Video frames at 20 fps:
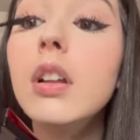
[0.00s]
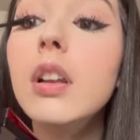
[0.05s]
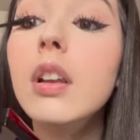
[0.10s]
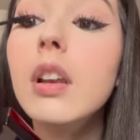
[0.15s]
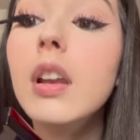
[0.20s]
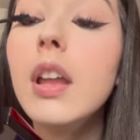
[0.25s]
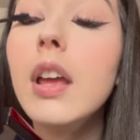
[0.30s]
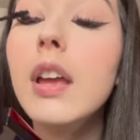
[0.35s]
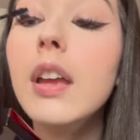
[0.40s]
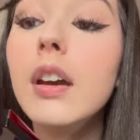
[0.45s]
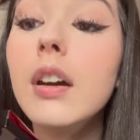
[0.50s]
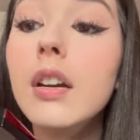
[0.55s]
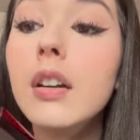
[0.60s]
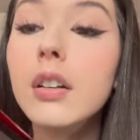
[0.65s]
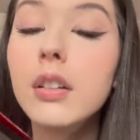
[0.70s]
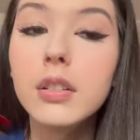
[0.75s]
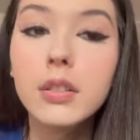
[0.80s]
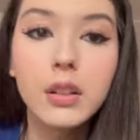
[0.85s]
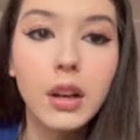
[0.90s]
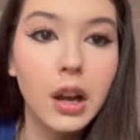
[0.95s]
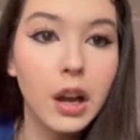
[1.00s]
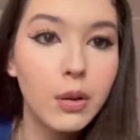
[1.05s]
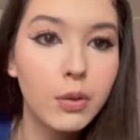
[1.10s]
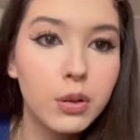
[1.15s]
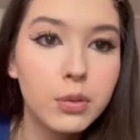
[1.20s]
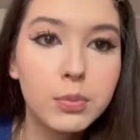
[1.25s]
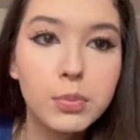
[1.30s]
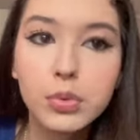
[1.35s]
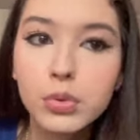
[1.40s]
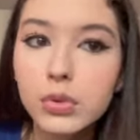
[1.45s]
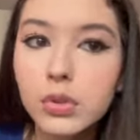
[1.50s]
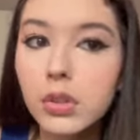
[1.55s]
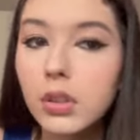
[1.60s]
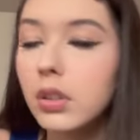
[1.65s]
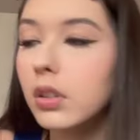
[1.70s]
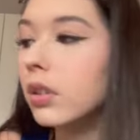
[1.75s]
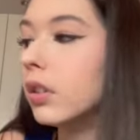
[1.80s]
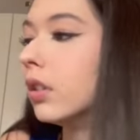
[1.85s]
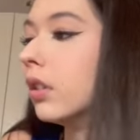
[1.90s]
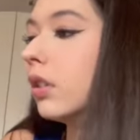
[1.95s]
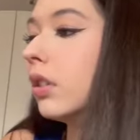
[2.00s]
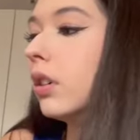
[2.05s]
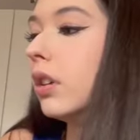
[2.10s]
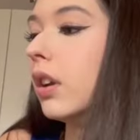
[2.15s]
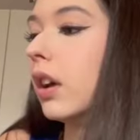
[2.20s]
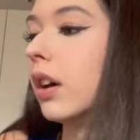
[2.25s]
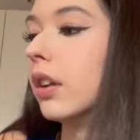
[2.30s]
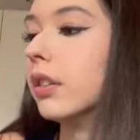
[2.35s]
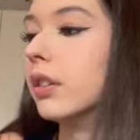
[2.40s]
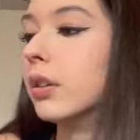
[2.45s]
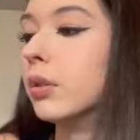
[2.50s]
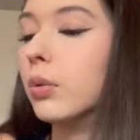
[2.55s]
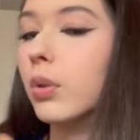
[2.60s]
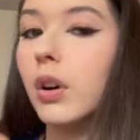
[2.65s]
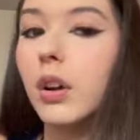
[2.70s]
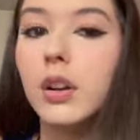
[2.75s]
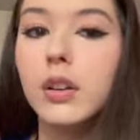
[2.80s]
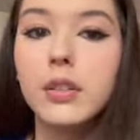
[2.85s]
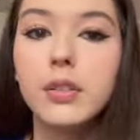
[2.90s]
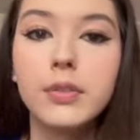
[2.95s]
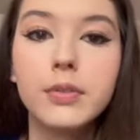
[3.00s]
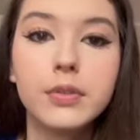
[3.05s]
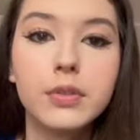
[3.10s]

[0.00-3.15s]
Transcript: Layer, I will put another one.